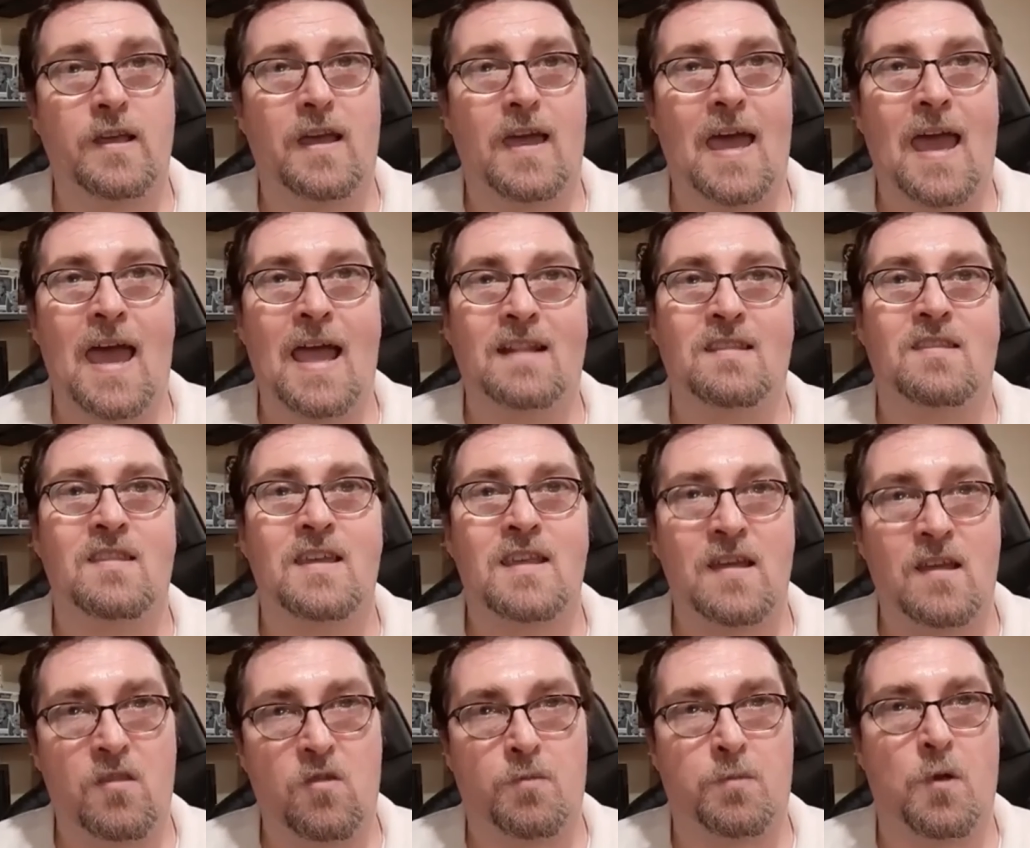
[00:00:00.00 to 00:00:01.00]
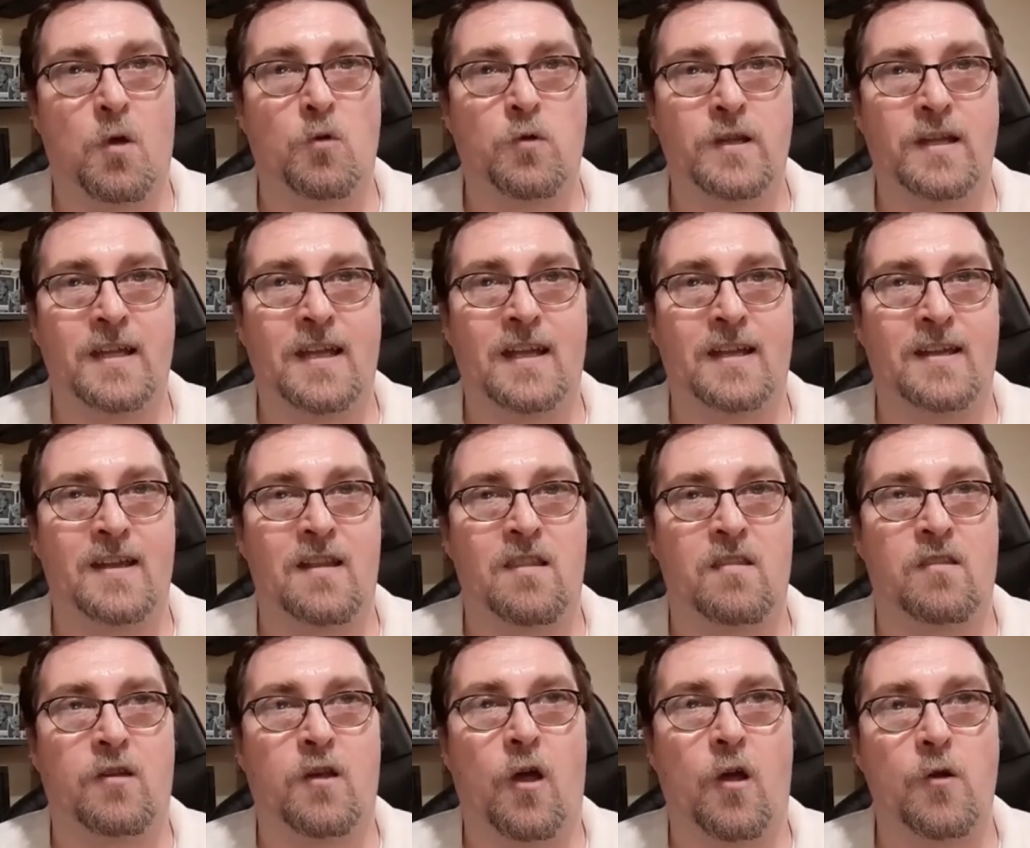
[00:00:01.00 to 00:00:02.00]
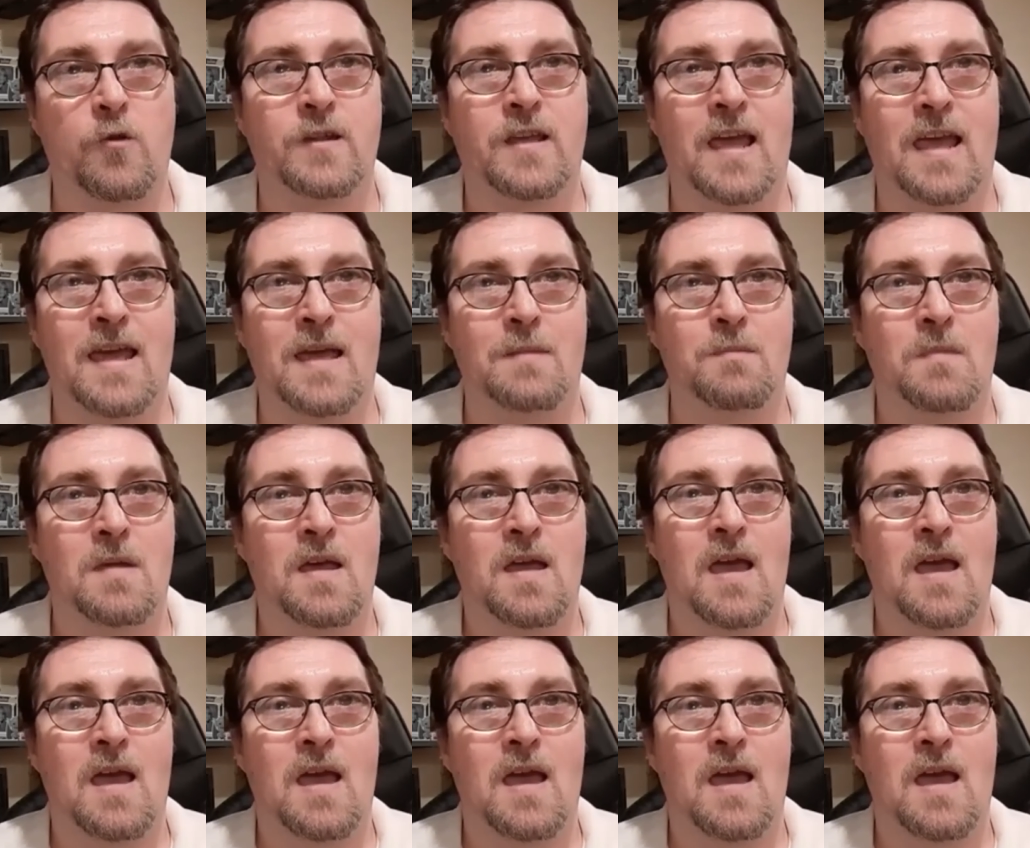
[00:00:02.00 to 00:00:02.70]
at the Exploding Kittens card game.